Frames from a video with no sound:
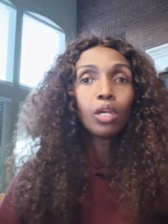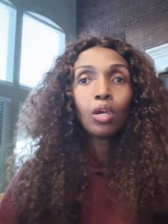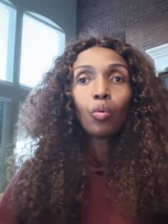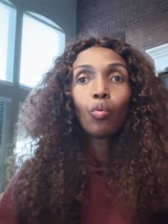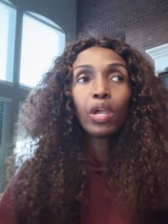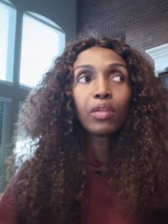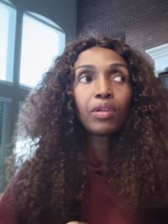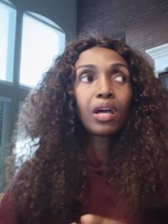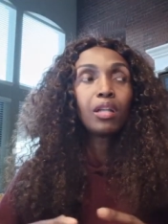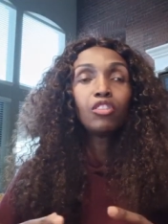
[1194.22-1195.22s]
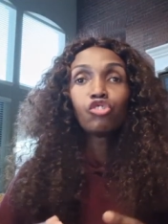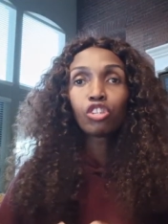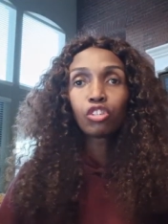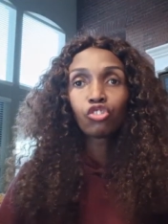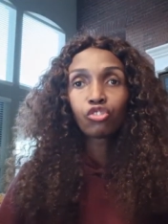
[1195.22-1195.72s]
where the early
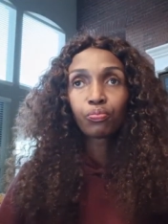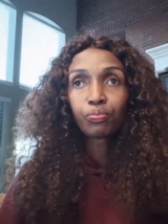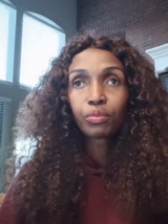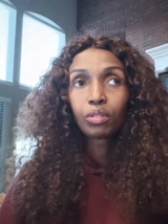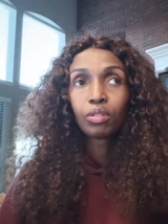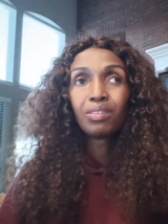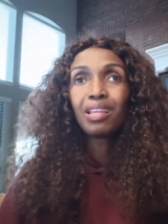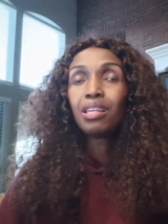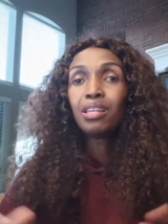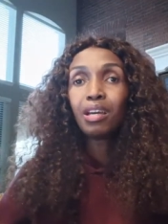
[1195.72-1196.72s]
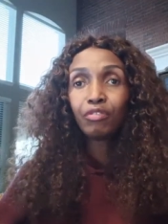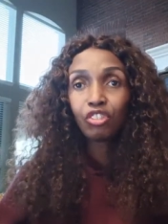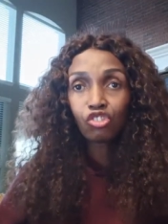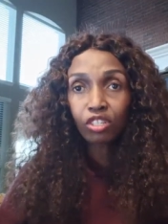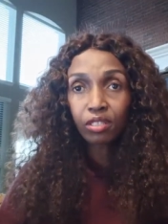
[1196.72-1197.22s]
church, they loved
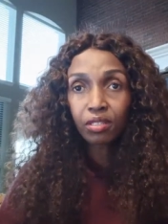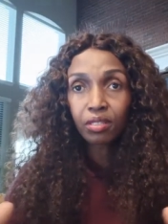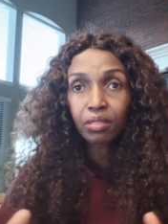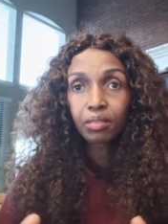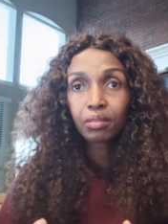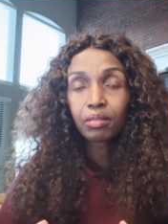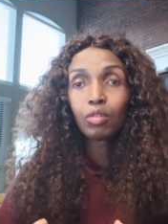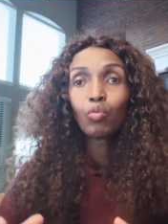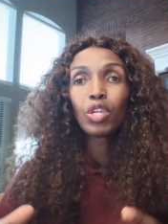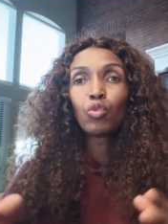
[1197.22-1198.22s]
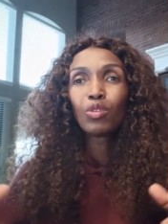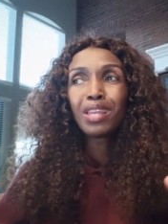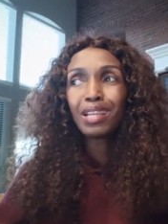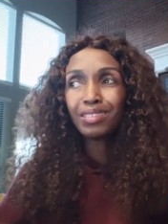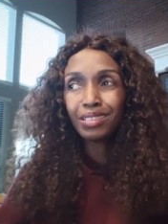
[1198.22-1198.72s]
each other. They were
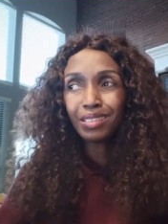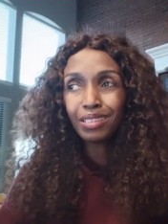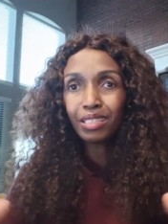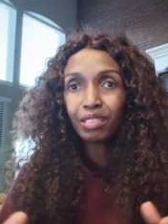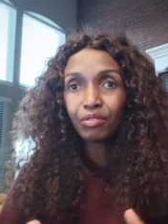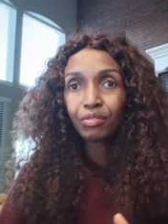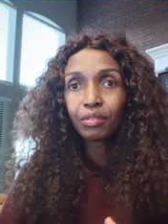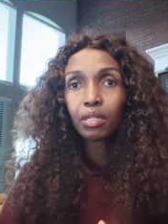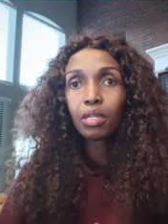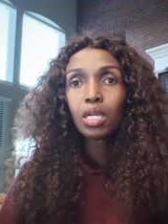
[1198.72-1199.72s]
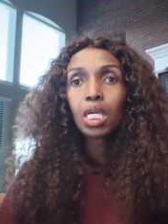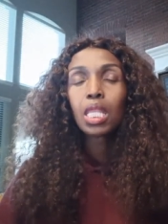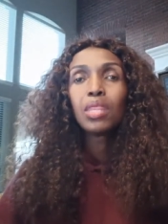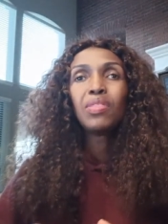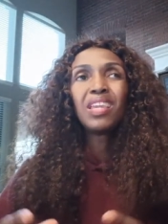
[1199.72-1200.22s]
united in love.
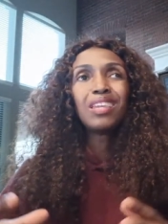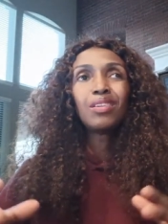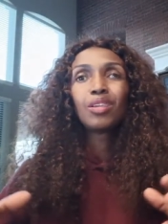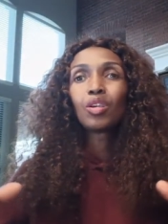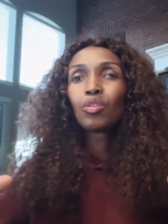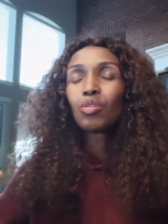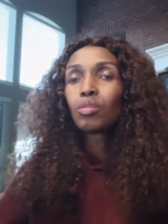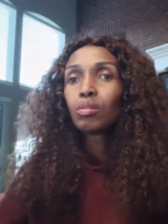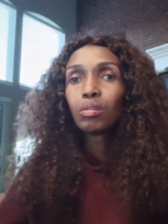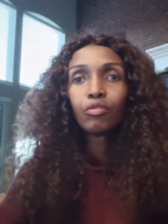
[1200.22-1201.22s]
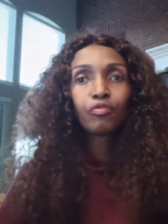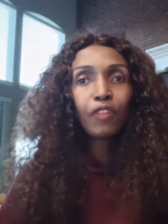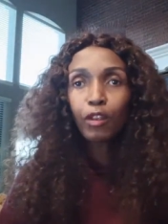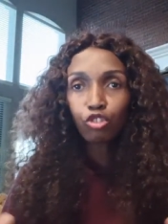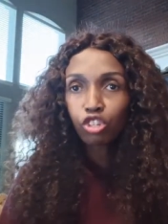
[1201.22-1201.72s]
They
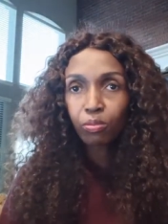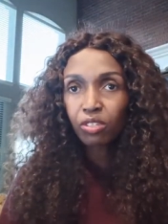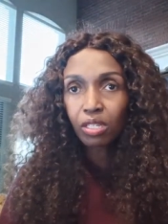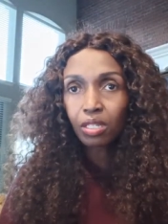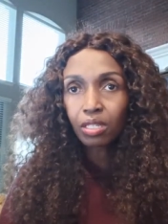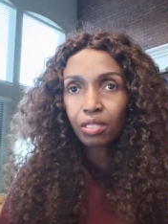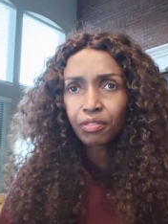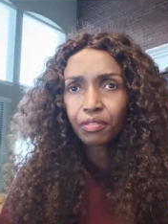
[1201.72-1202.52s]
fellowshipped in love.